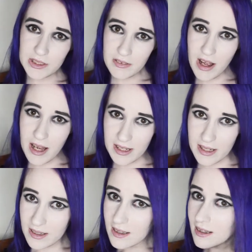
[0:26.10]
I've had it,
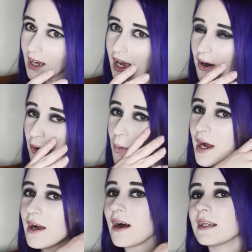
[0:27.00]
how I
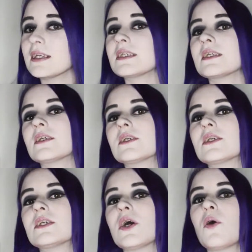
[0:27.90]
got it
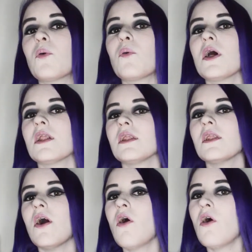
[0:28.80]
so
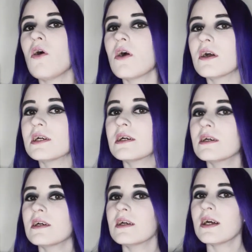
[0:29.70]
long,
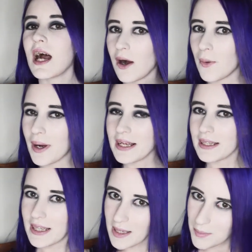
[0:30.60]
how I
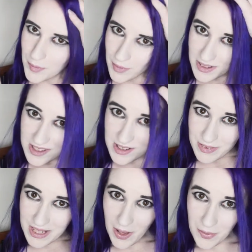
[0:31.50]
keep it
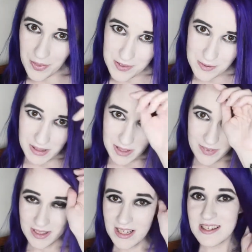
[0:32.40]
relatively healthy despite the
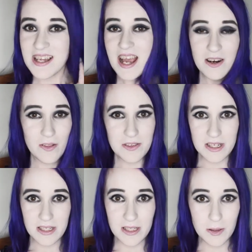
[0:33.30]
fact that I diet all the
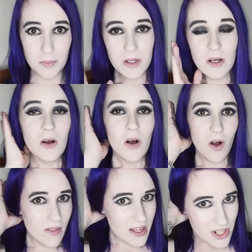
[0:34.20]
time,
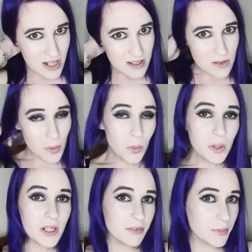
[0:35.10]
all that jazz, or
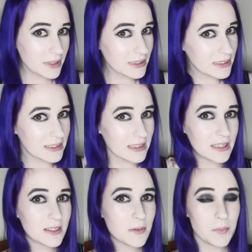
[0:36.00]
if you wanted to
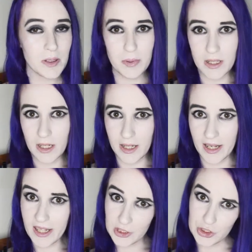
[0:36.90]
see me being
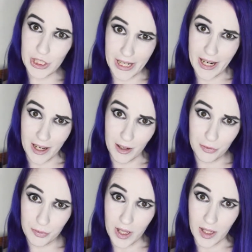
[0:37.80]
extra
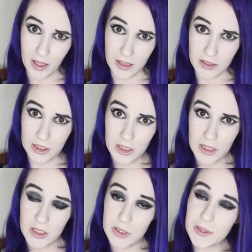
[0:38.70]
AF and
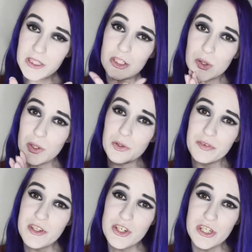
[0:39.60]
doing a tutorial
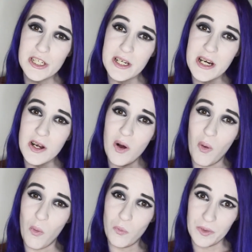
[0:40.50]
featuring
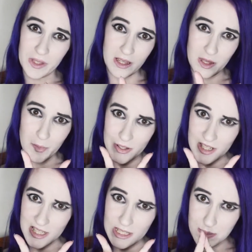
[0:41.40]
only the most
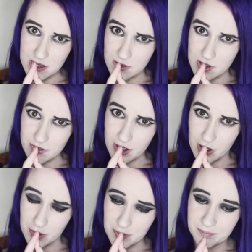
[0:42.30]
expensive stuff I
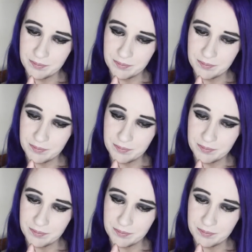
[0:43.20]
own.